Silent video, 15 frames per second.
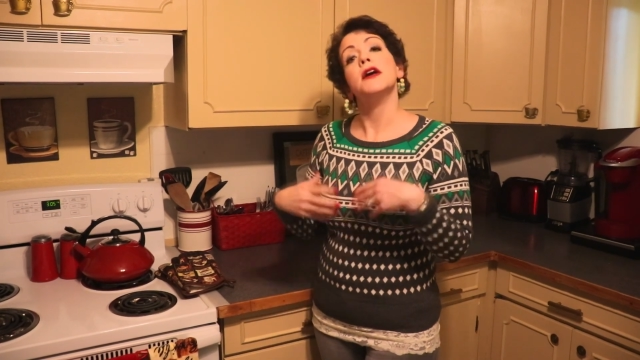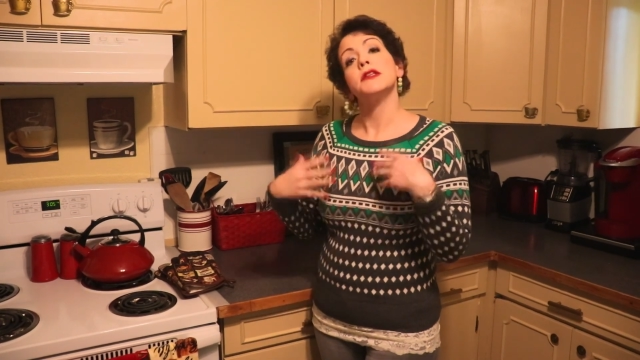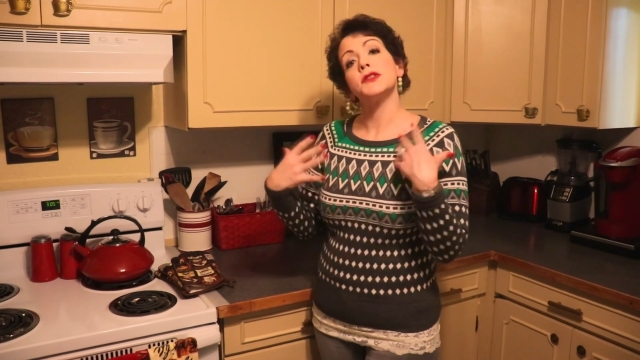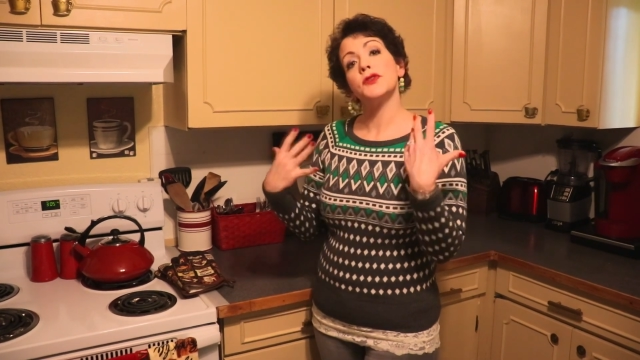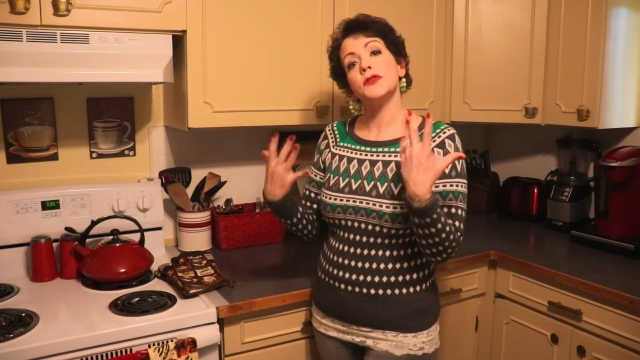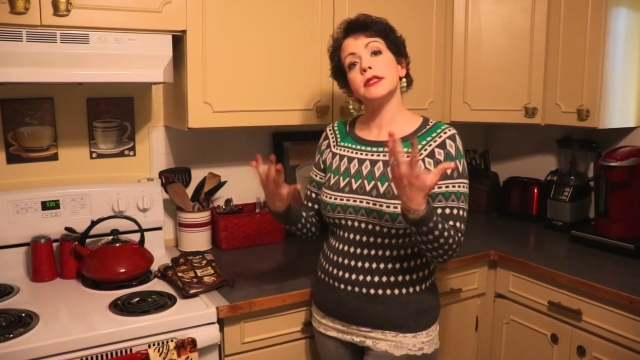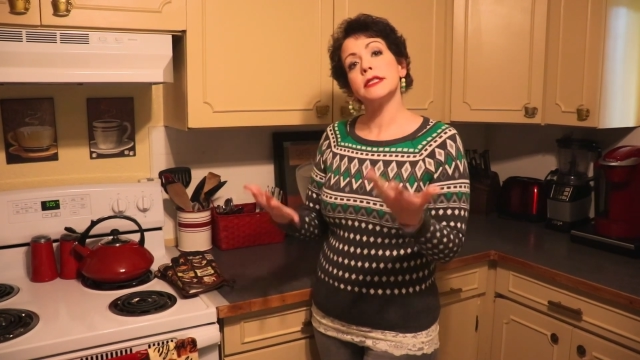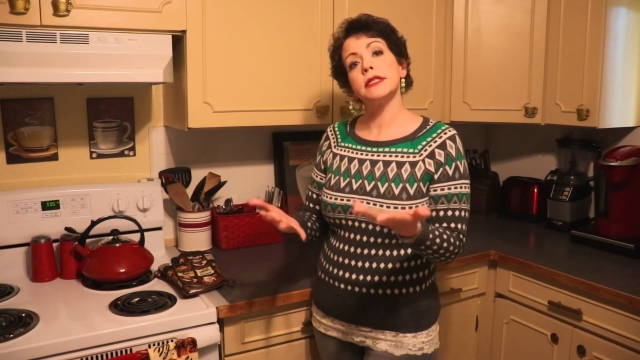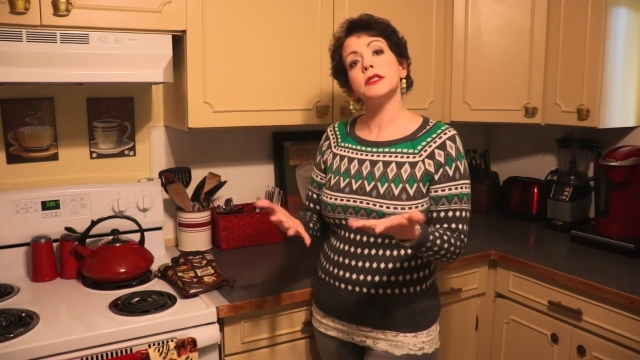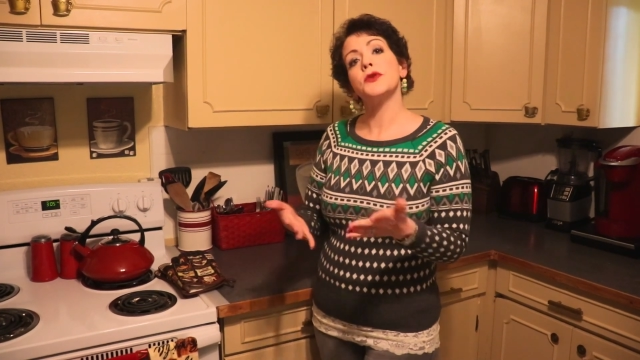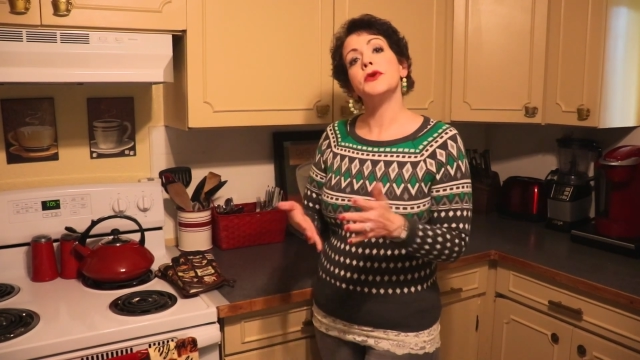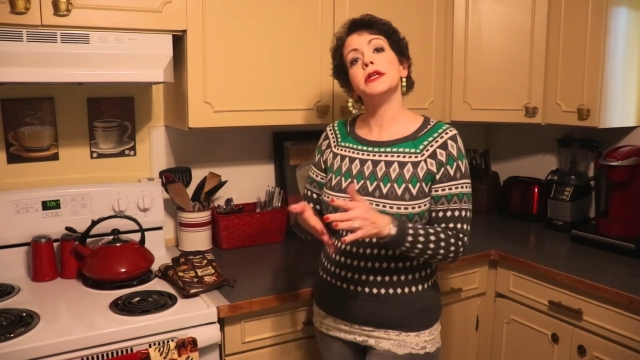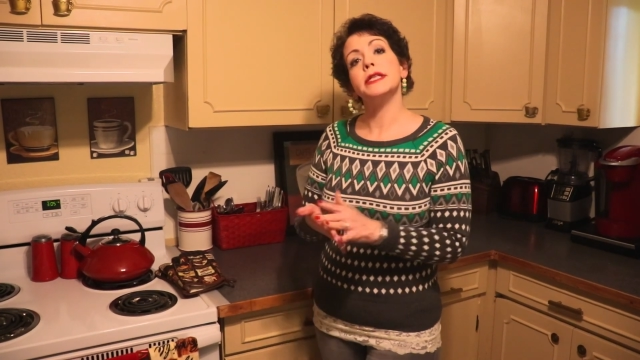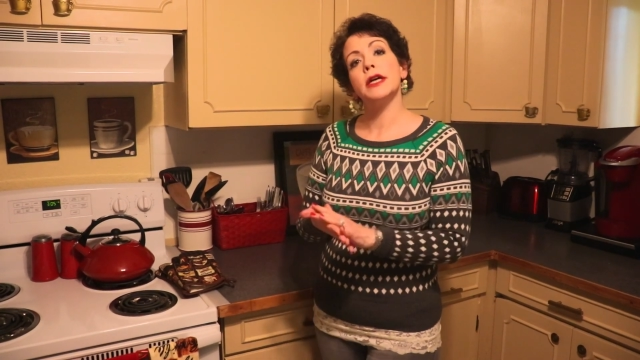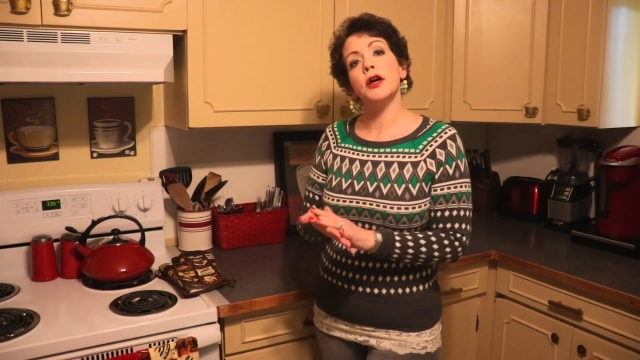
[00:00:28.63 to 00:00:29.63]
So this is
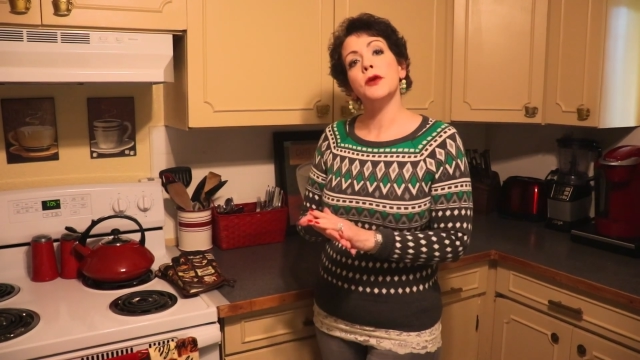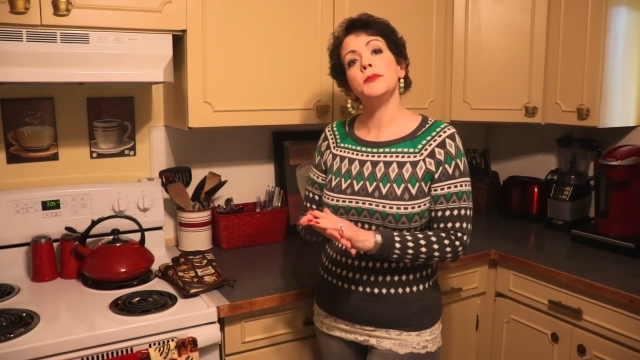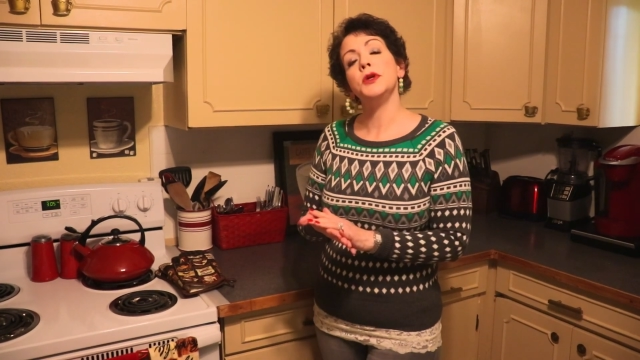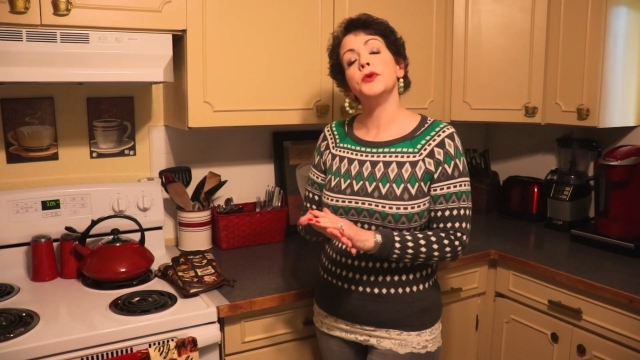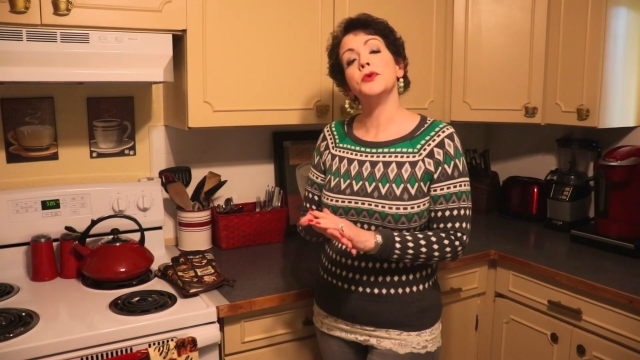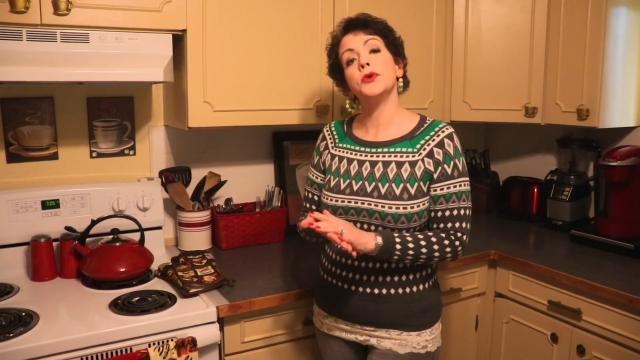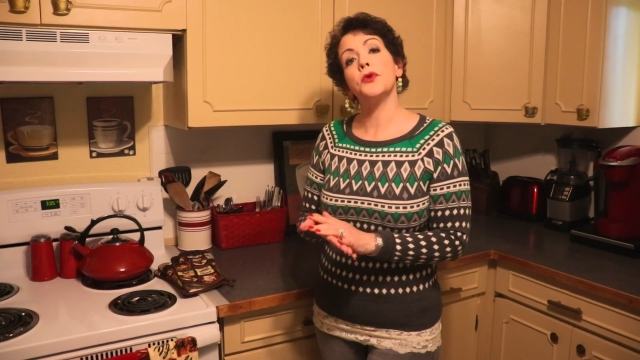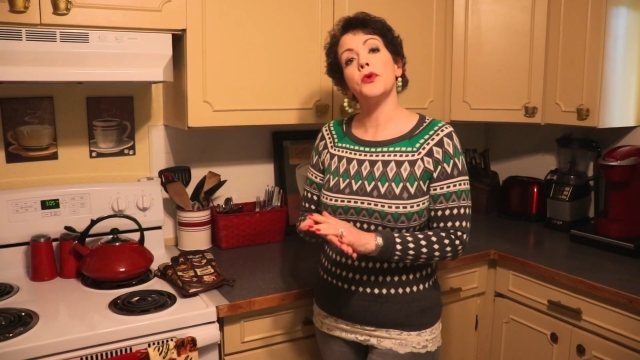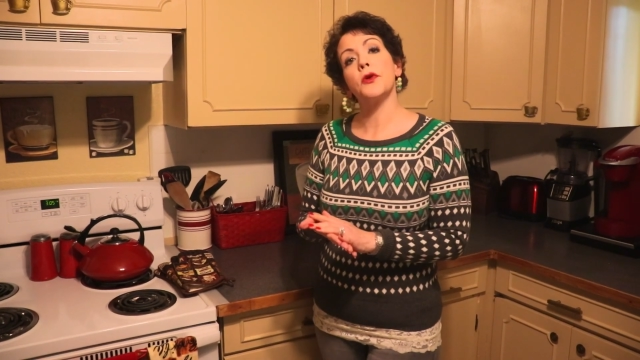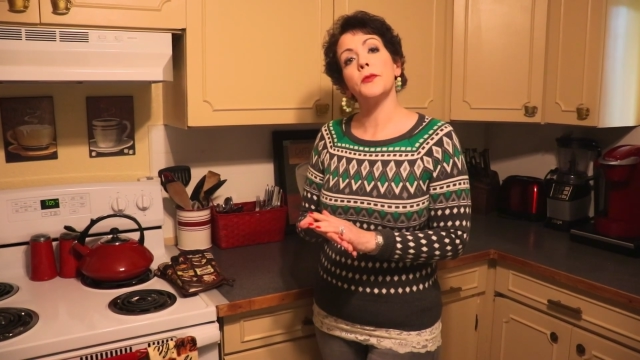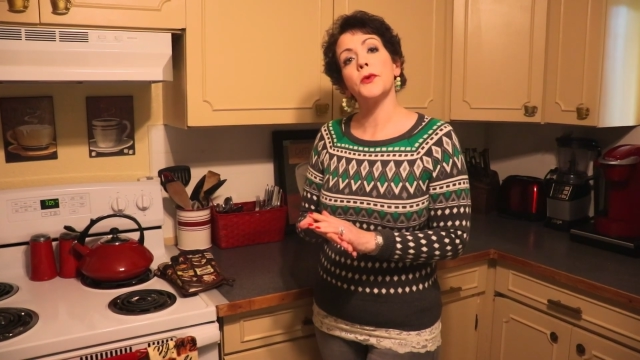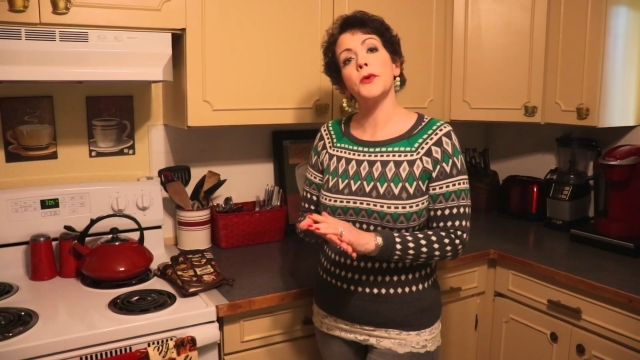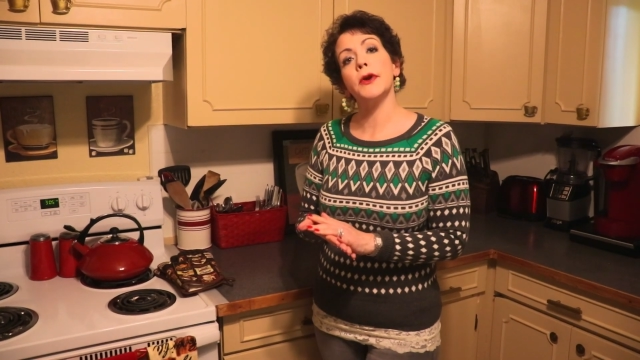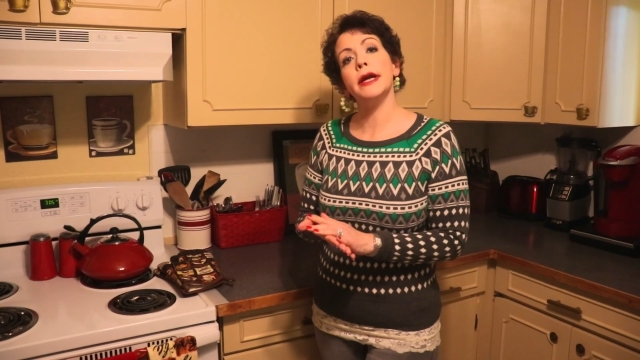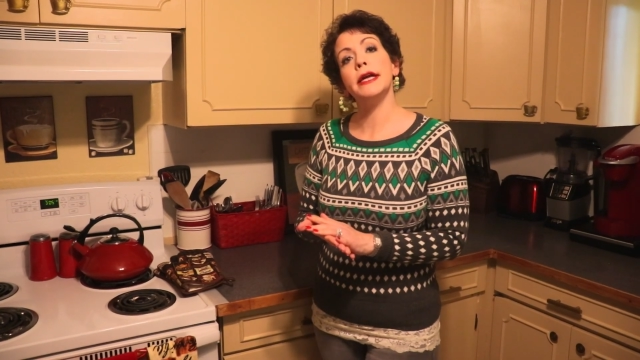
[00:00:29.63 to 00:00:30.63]
going to help you
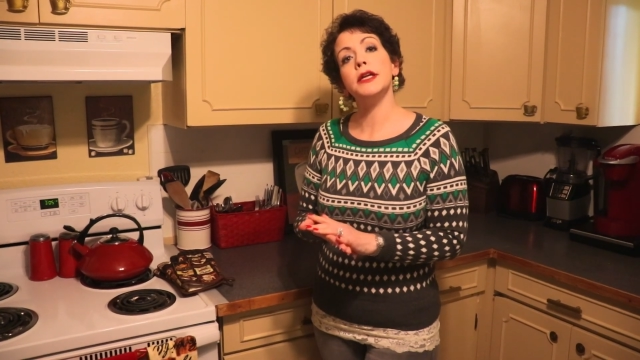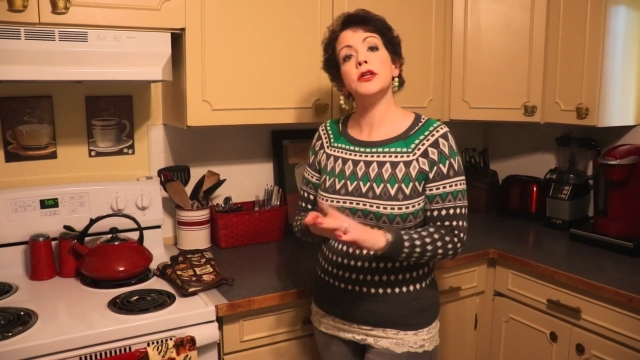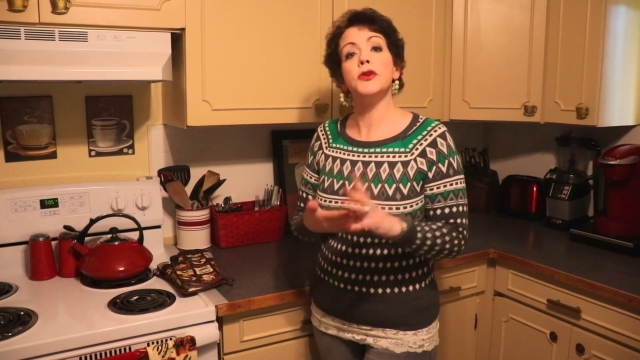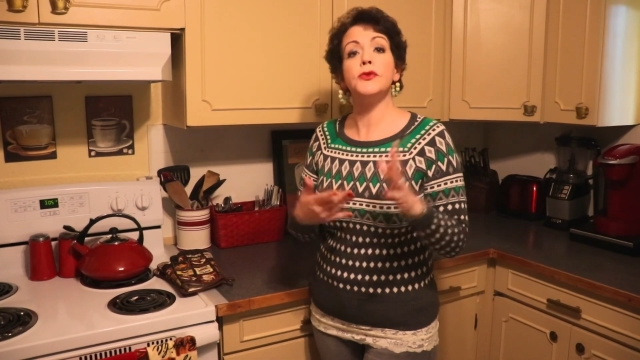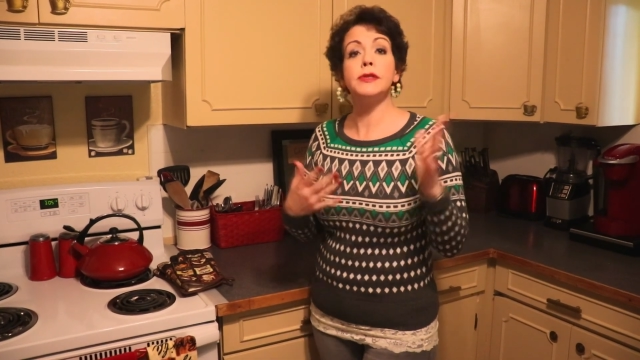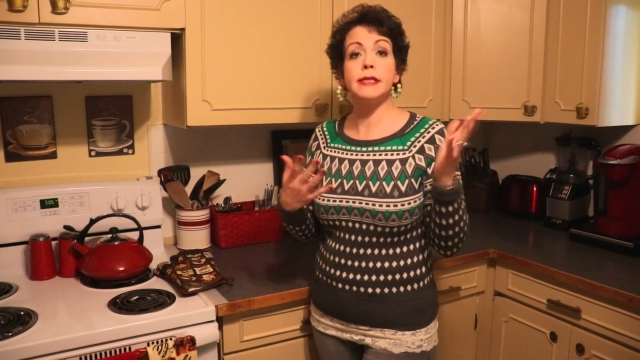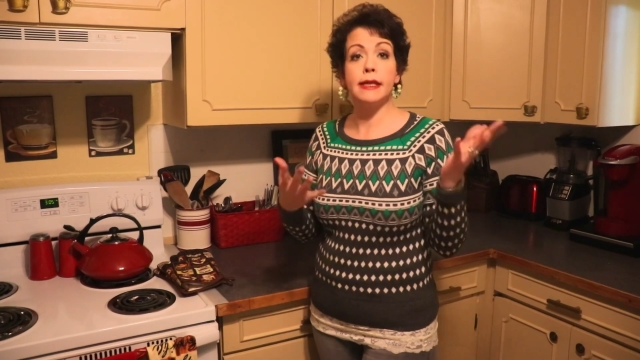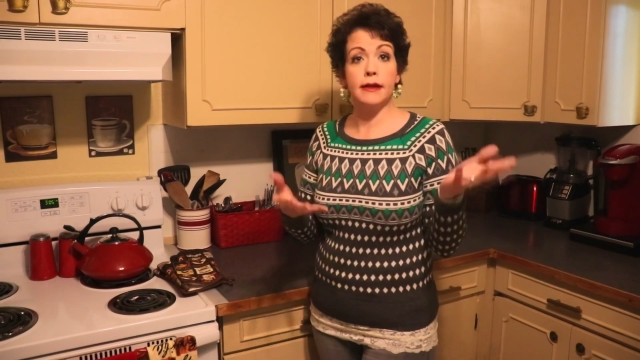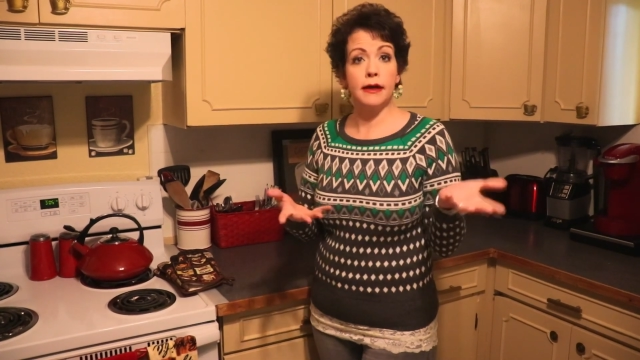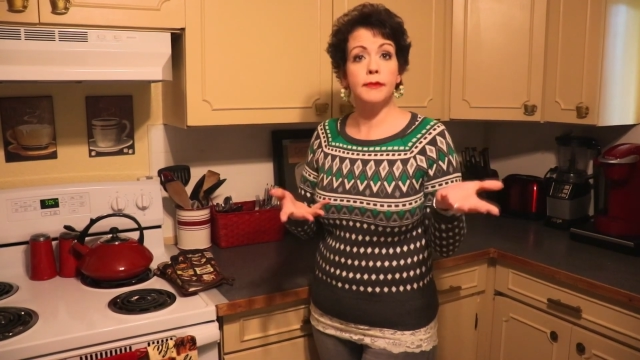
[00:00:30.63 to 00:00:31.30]
incorporate using